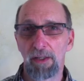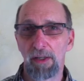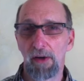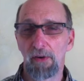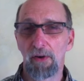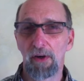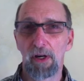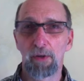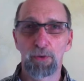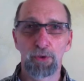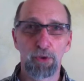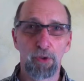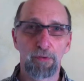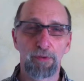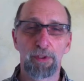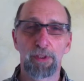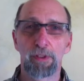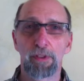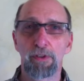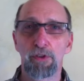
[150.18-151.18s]
Now, I went
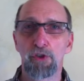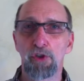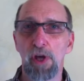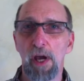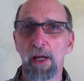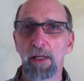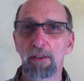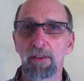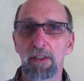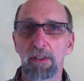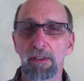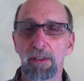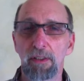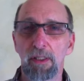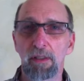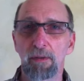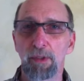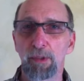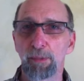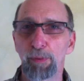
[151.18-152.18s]
over there and checked,
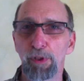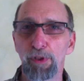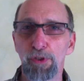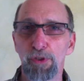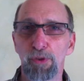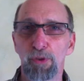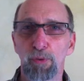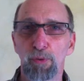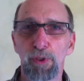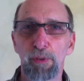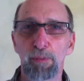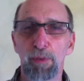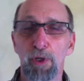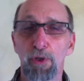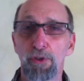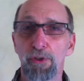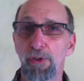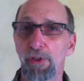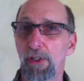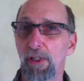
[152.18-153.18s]
and the person who
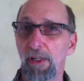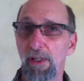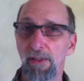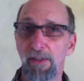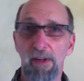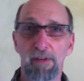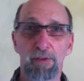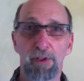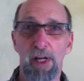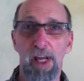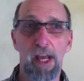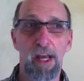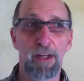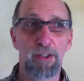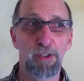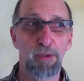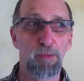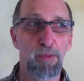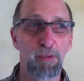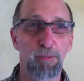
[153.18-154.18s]
reposted it had never
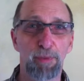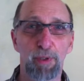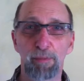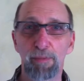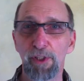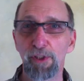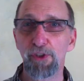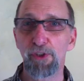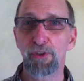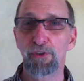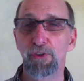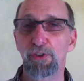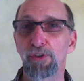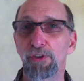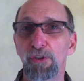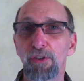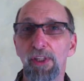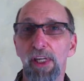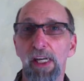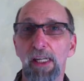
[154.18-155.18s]
asked me permission to
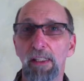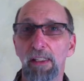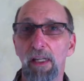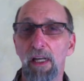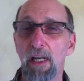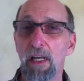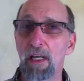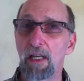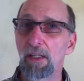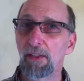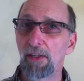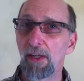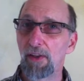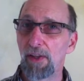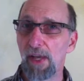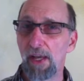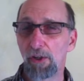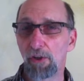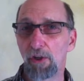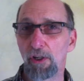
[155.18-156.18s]
do that. Now,
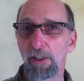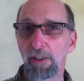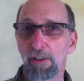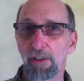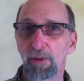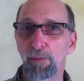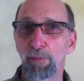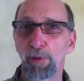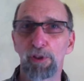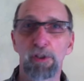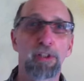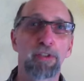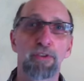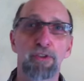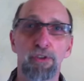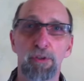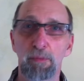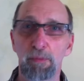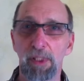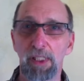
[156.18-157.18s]
that article
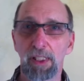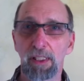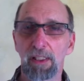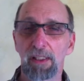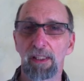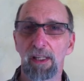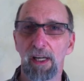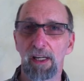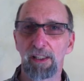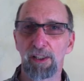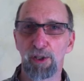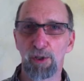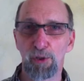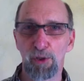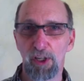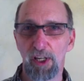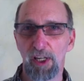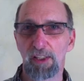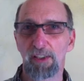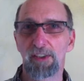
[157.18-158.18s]
belongs to me. I
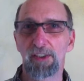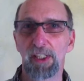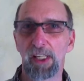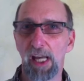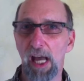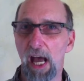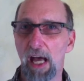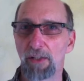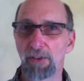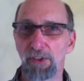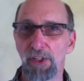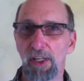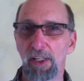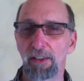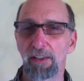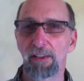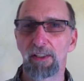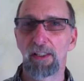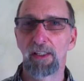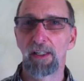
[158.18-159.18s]
created the
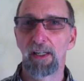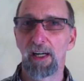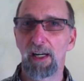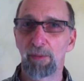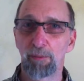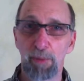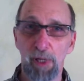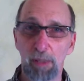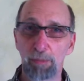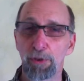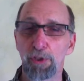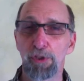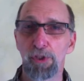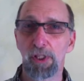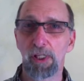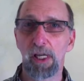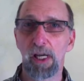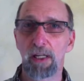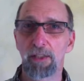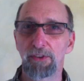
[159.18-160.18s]
content. I published
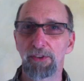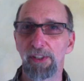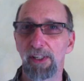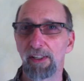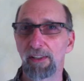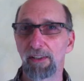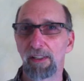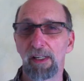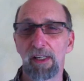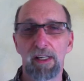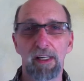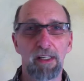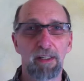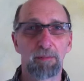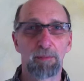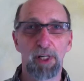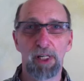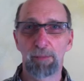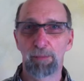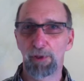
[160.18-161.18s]
the content.
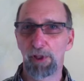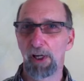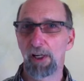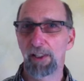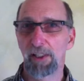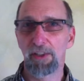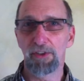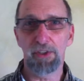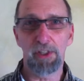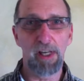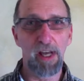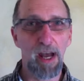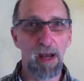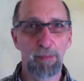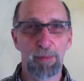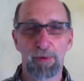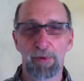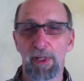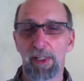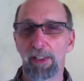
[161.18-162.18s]
My blog has a
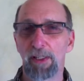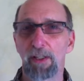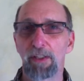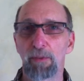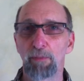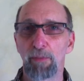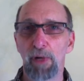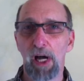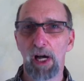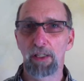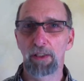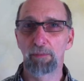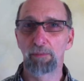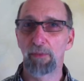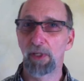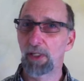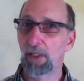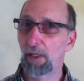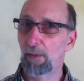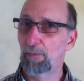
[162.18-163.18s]
copyright on the
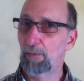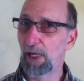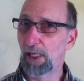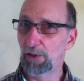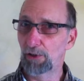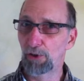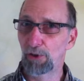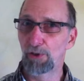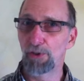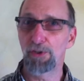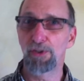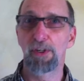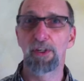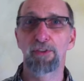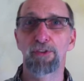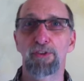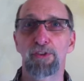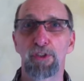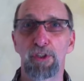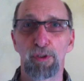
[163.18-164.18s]
bottom, and I bet yours
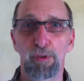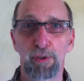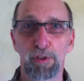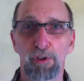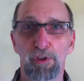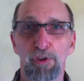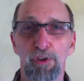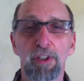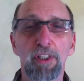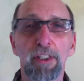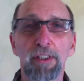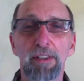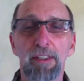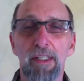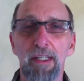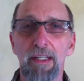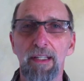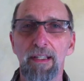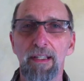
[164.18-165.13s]
does too. It should.